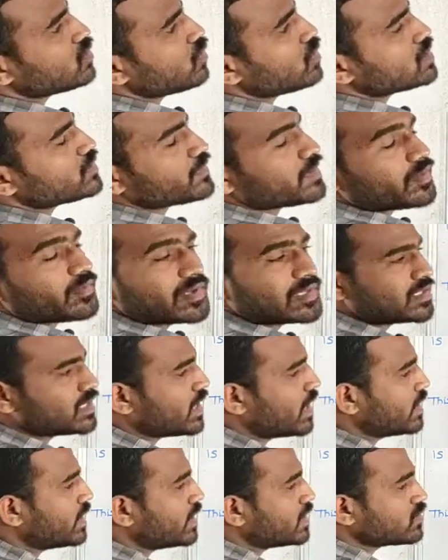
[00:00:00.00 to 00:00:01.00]
lowest
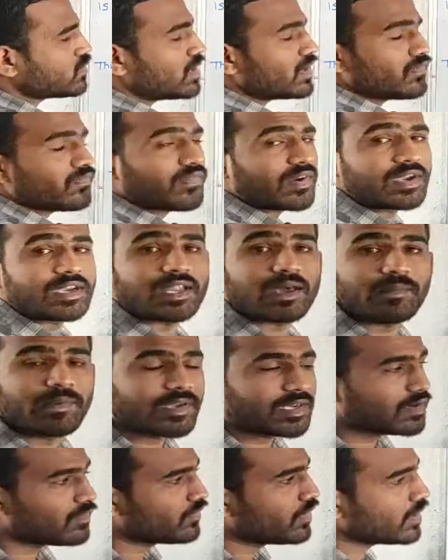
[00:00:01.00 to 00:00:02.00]
frequency, and it is what?
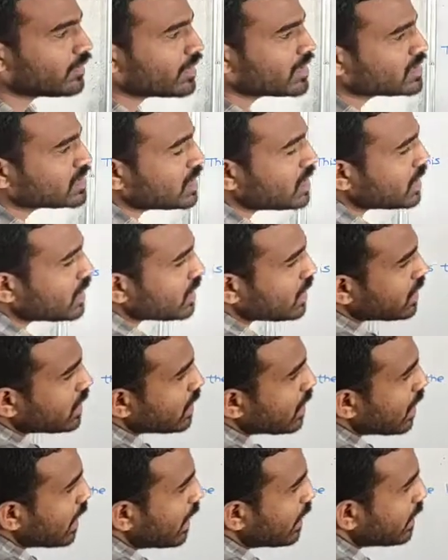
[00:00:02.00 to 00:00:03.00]
Fundamental frequency,
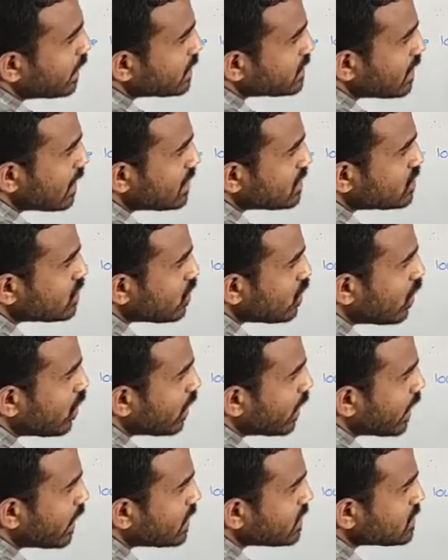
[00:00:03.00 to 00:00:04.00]
and it is also
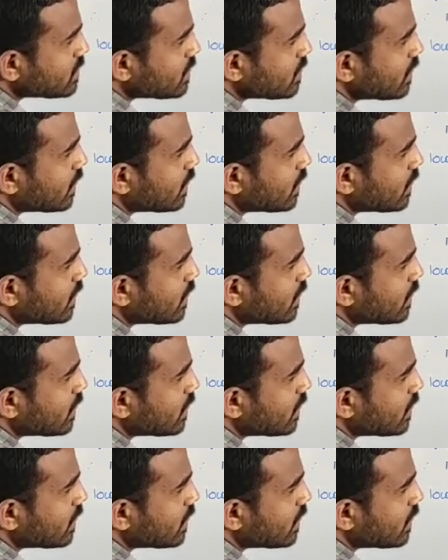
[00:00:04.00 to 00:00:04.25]
called as